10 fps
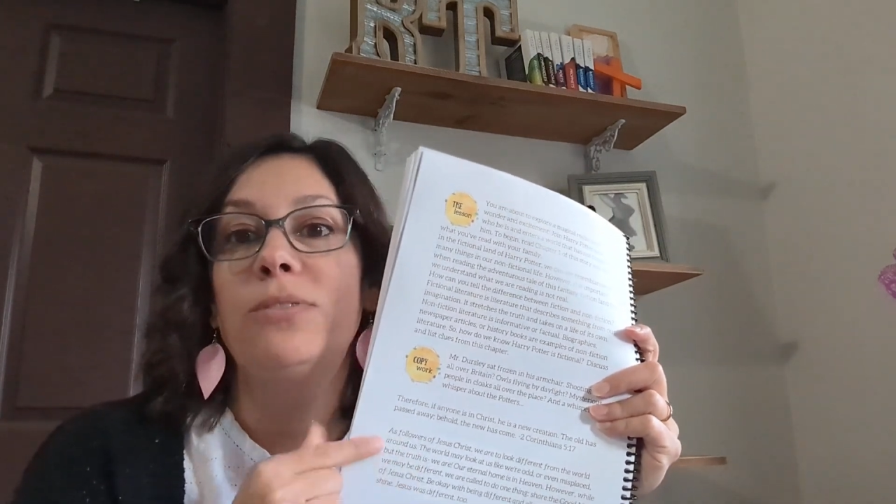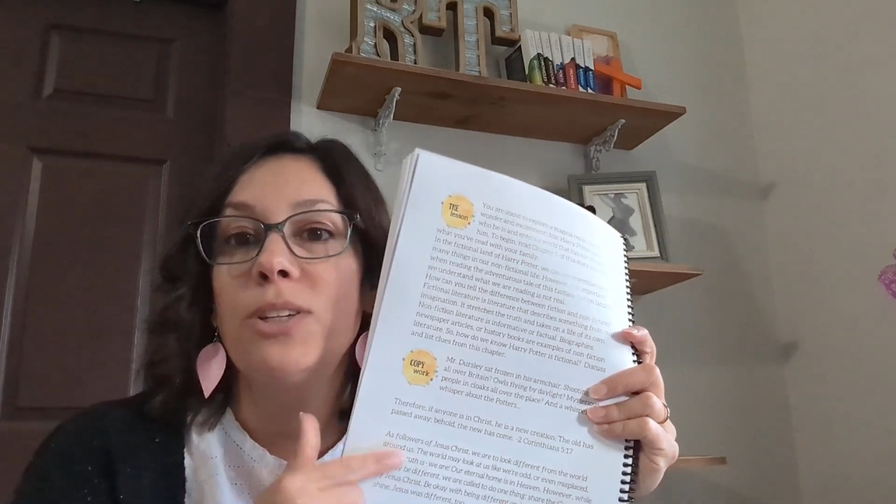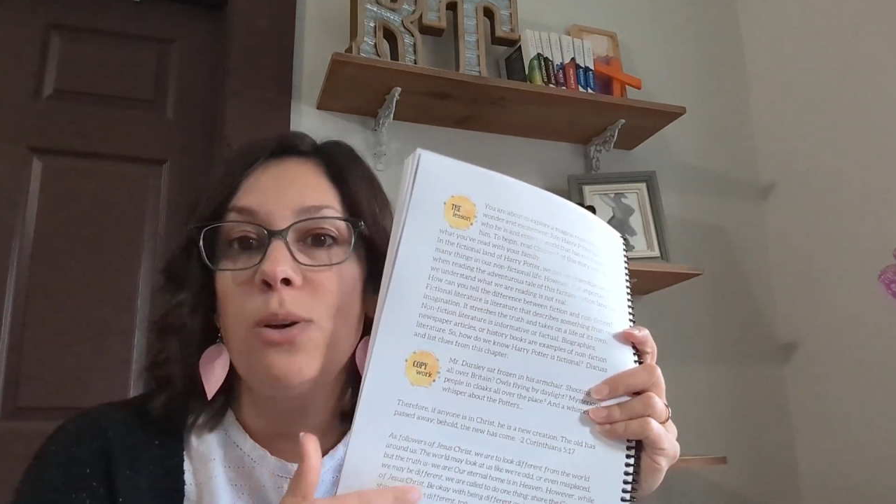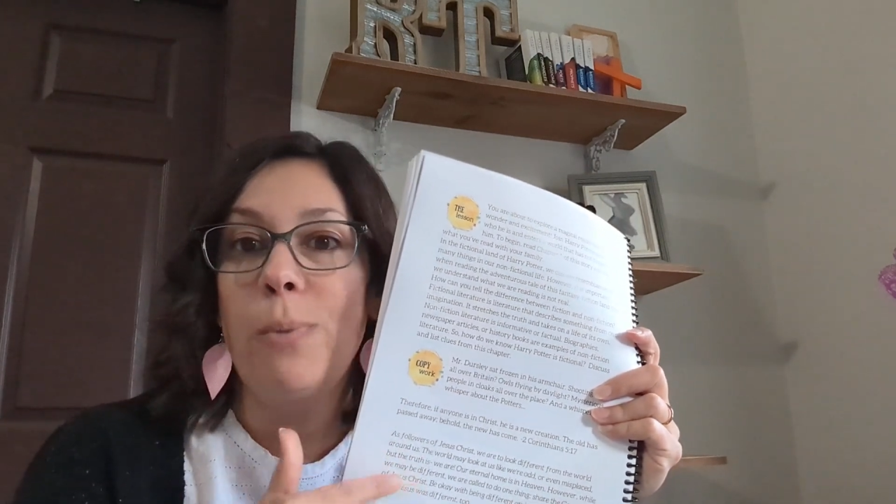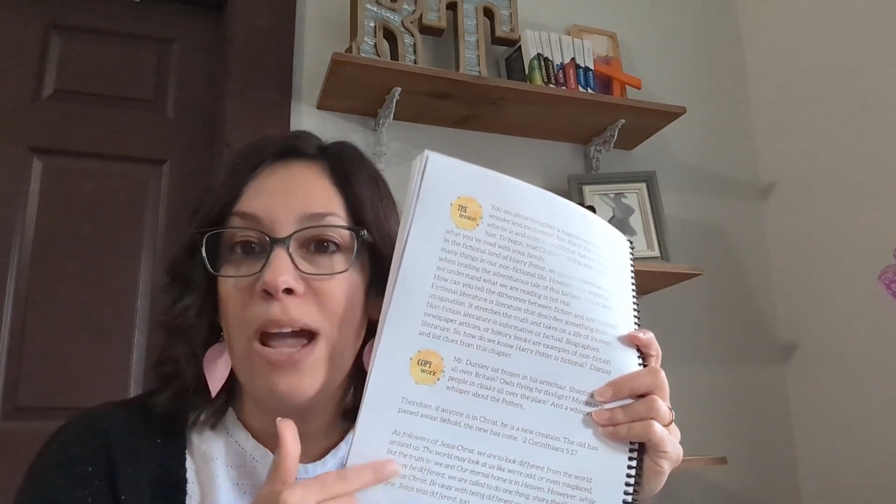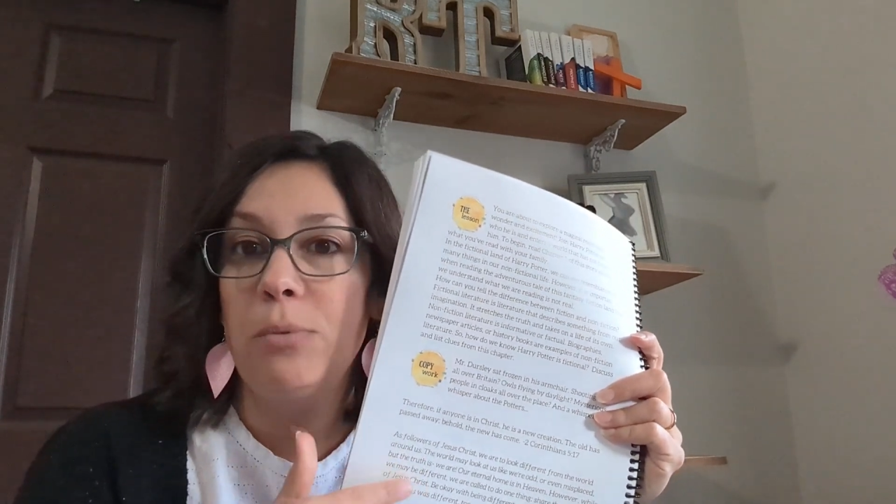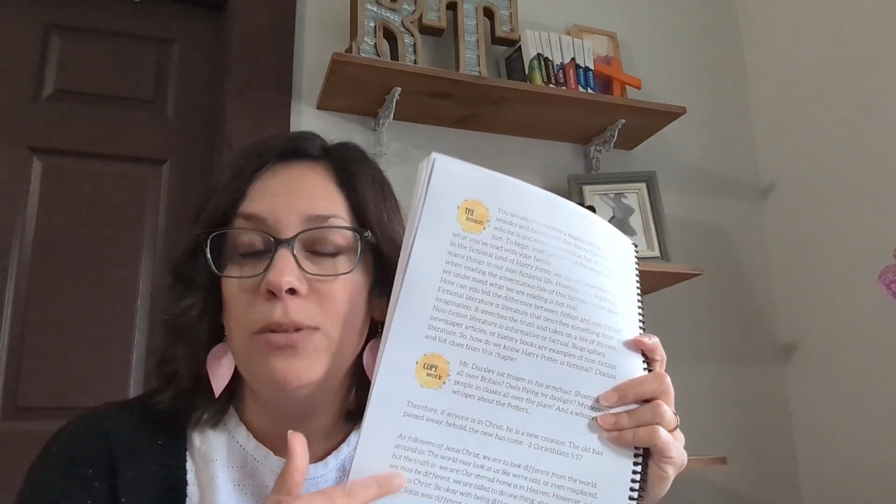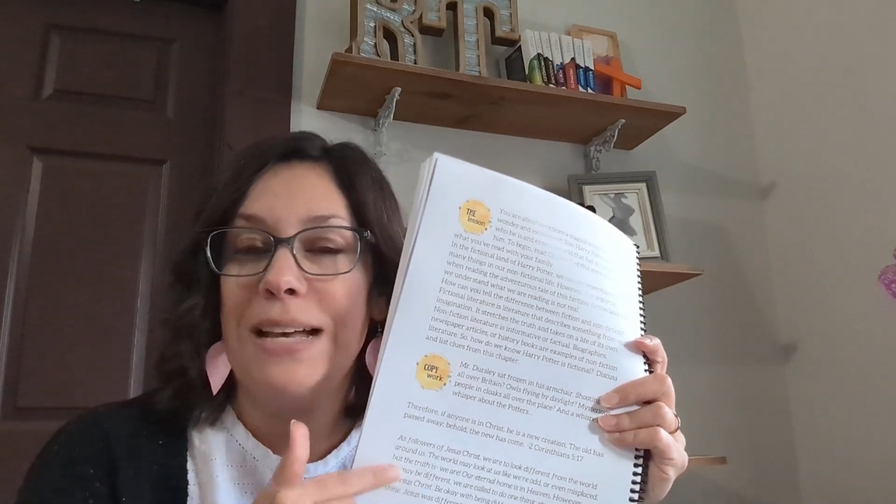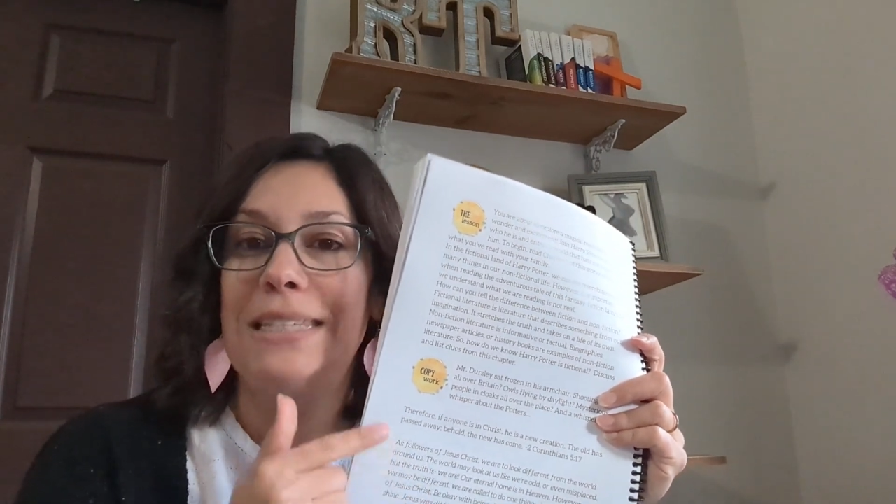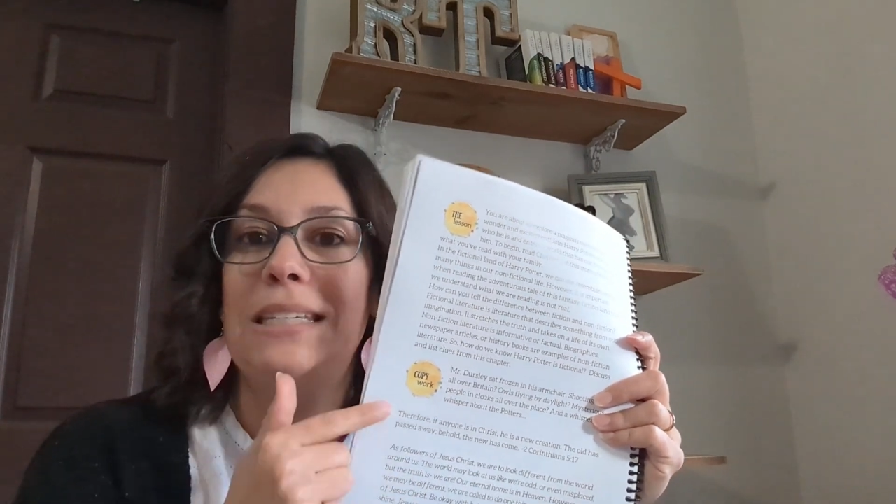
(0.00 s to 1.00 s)
little Bible
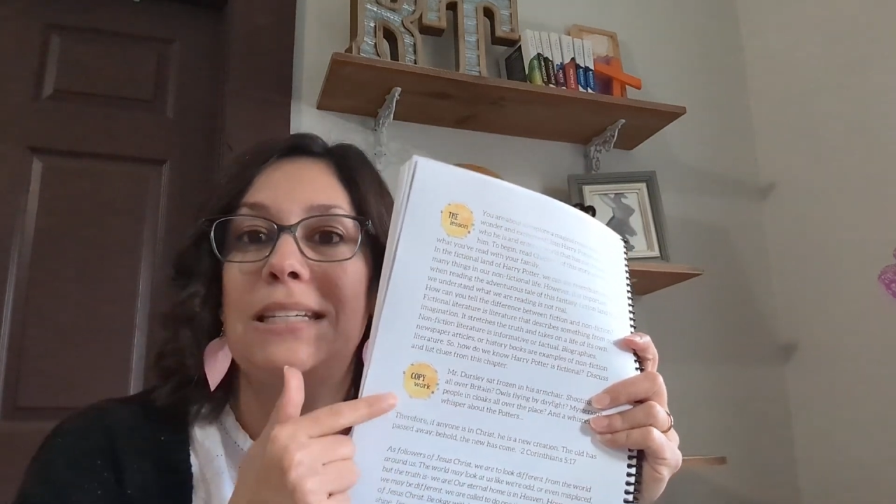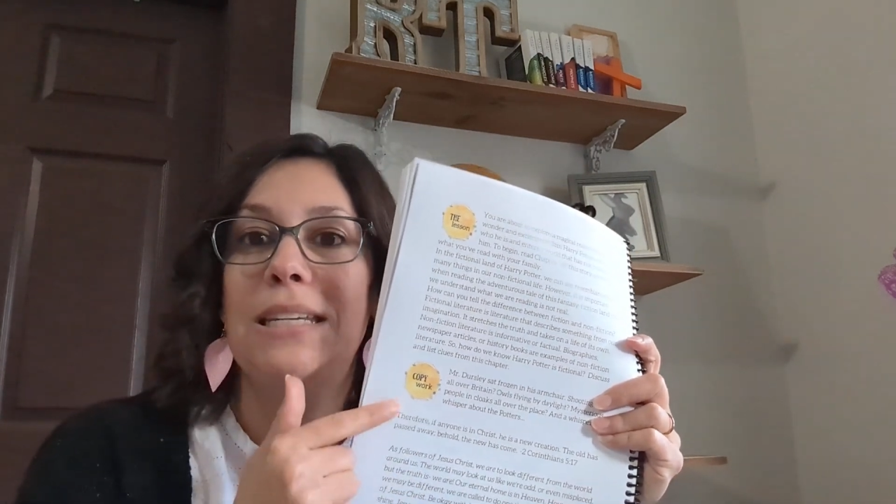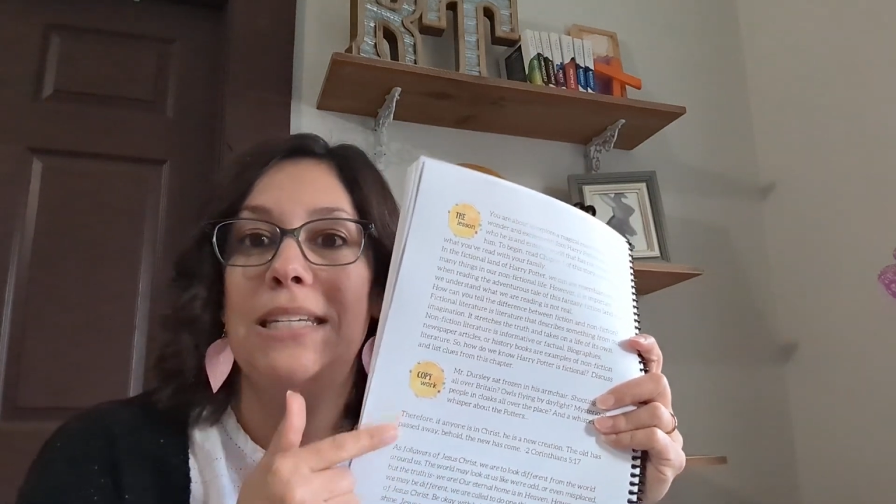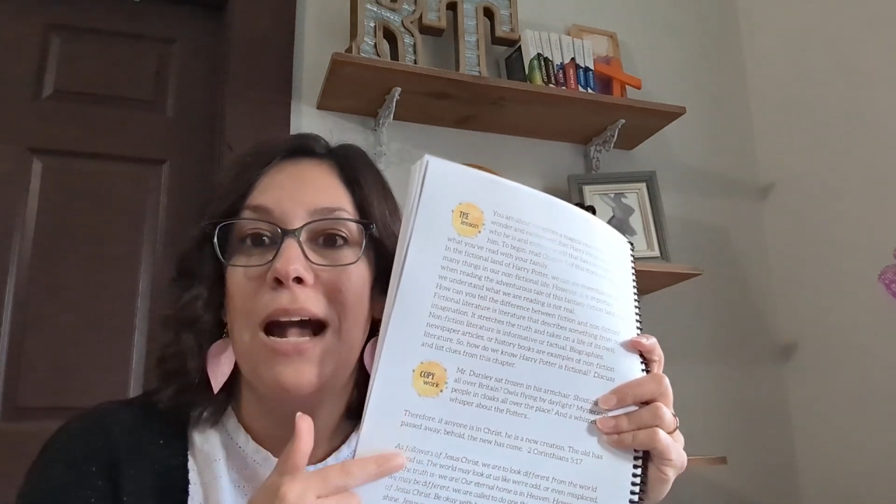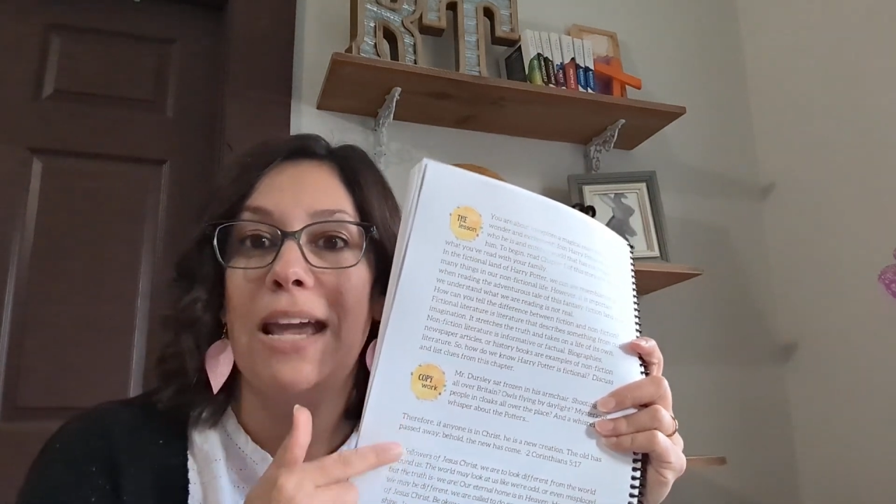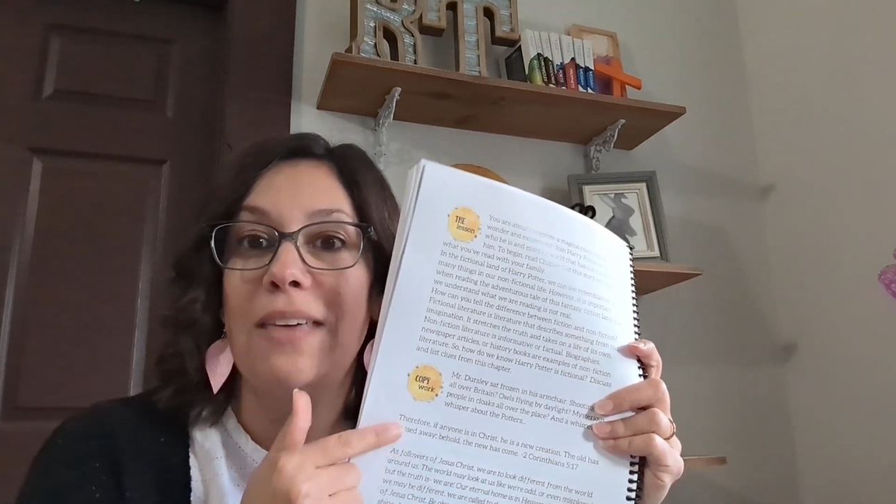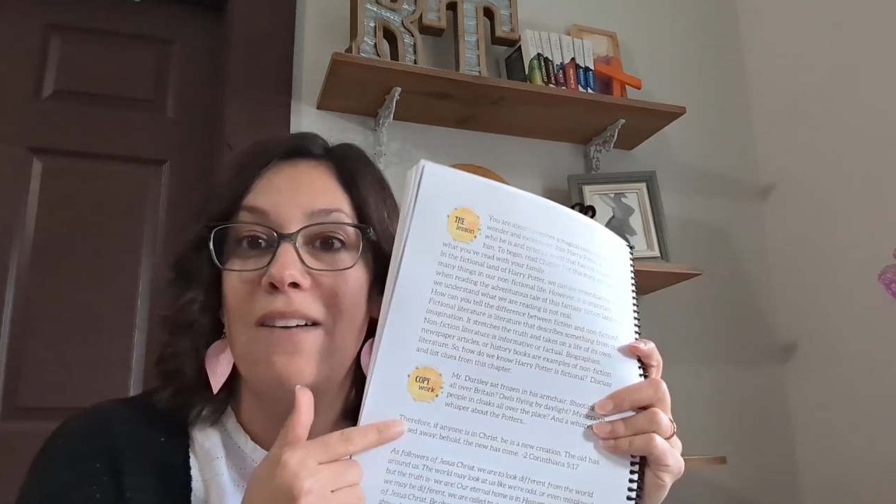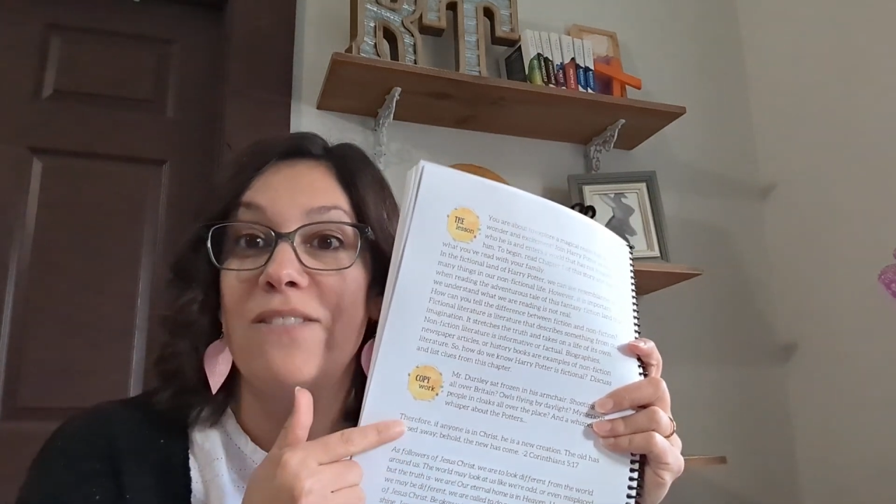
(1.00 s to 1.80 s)
lesson to tie that